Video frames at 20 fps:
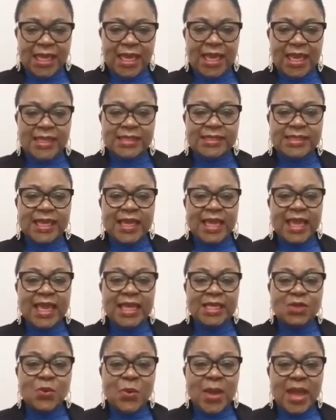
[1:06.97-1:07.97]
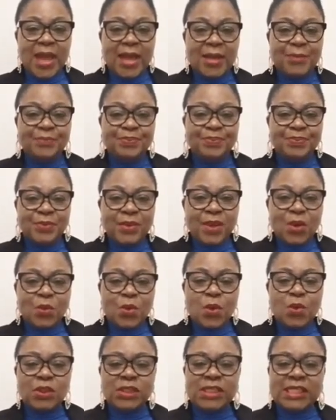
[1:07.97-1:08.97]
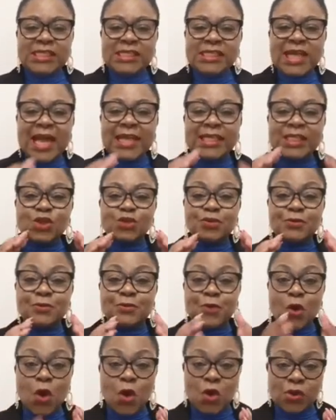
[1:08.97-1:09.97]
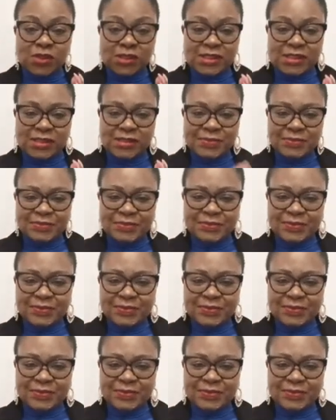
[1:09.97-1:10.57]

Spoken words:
A decade where we will decide to focus